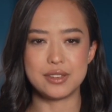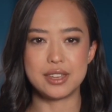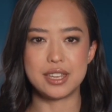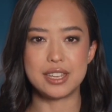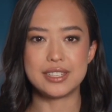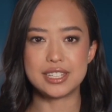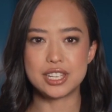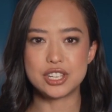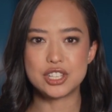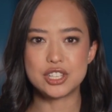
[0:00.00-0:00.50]

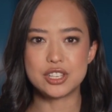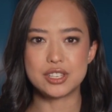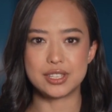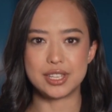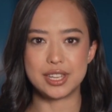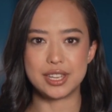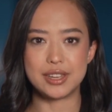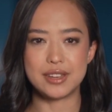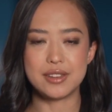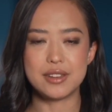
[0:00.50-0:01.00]

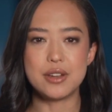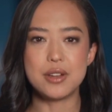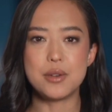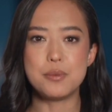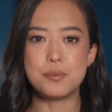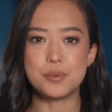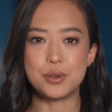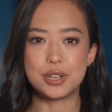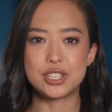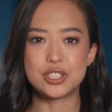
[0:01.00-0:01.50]
Additionally,
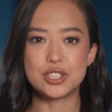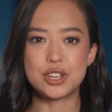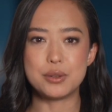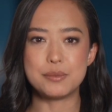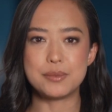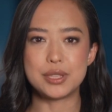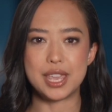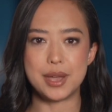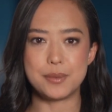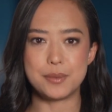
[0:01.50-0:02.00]

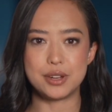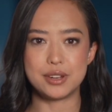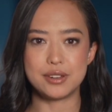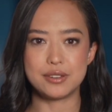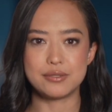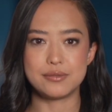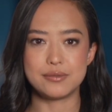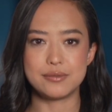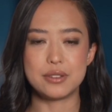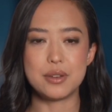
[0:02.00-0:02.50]
preterm labor,
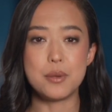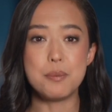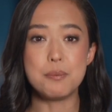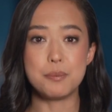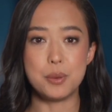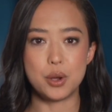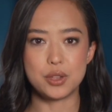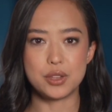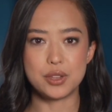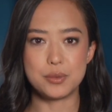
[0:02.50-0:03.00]

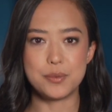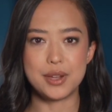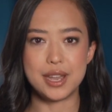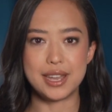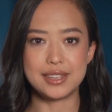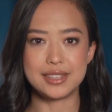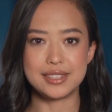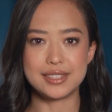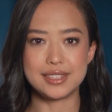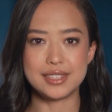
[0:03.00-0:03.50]
molar
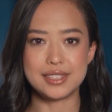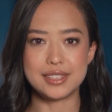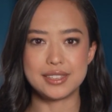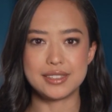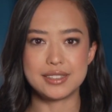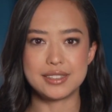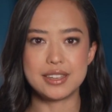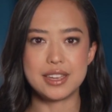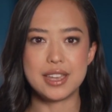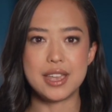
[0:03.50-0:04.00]

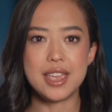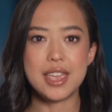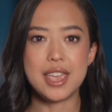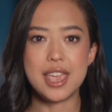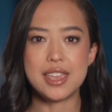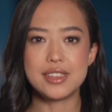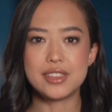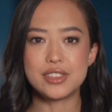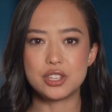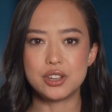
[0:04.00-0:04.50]
pregnancies,
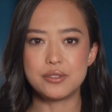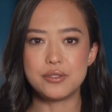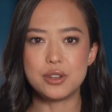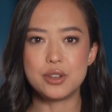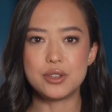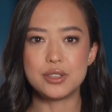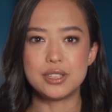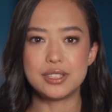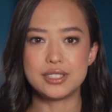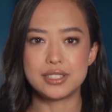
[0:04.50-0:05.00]
and
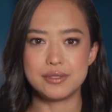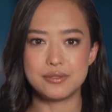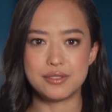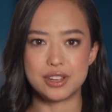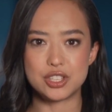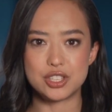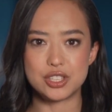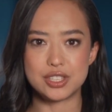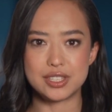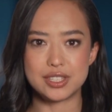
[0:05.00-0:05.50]
cervical
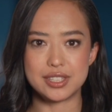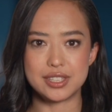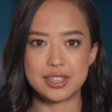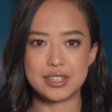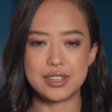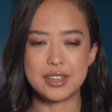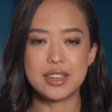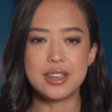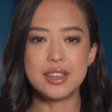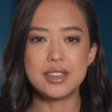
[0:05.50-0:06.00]
insufficiency
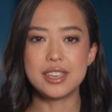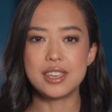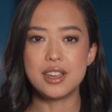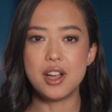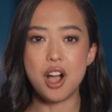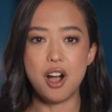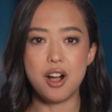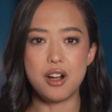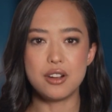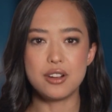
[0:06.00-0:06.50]
can
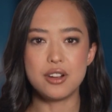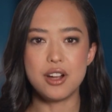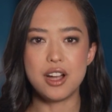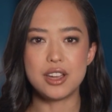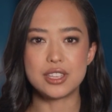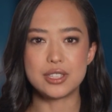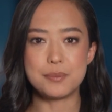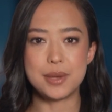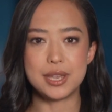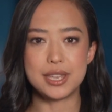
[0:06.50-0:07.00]
all
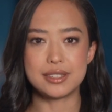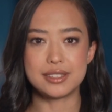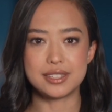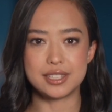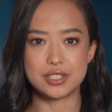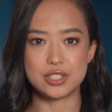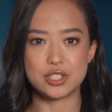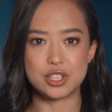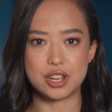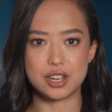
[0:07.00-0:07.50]
cause pink
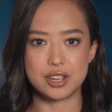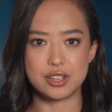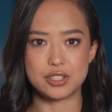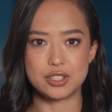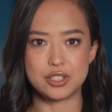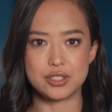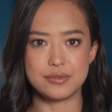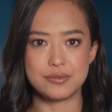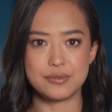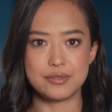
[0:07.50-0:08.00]

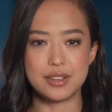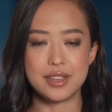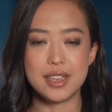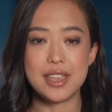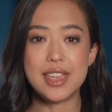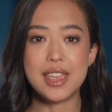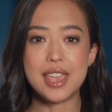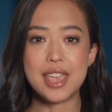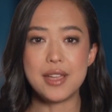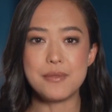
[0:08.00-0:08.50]
discharge
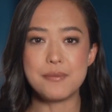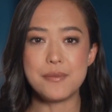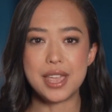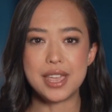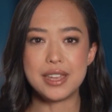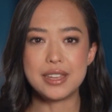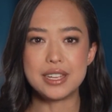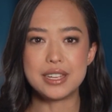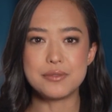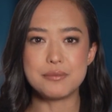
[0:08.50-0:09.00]
and may
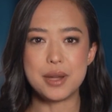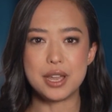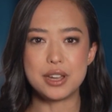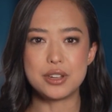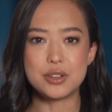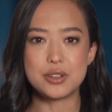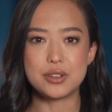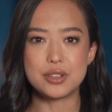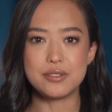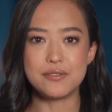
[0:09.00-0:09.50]
need
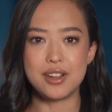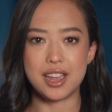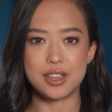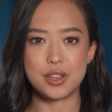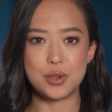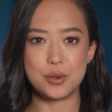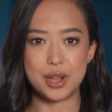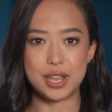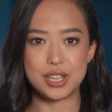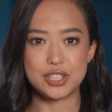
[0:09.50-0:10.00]
medical
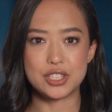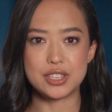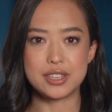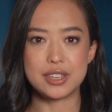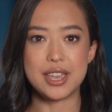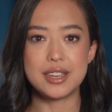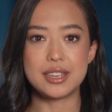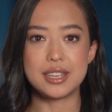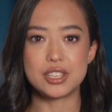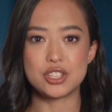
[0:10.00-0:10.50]
evaluation
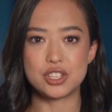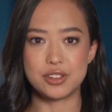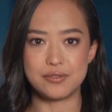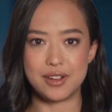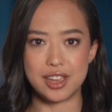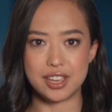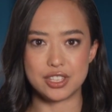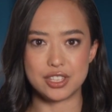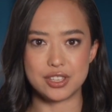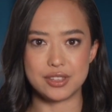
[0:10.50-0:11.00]
and
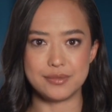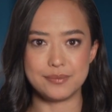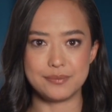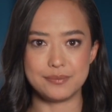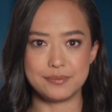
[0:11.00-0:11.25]
intervention.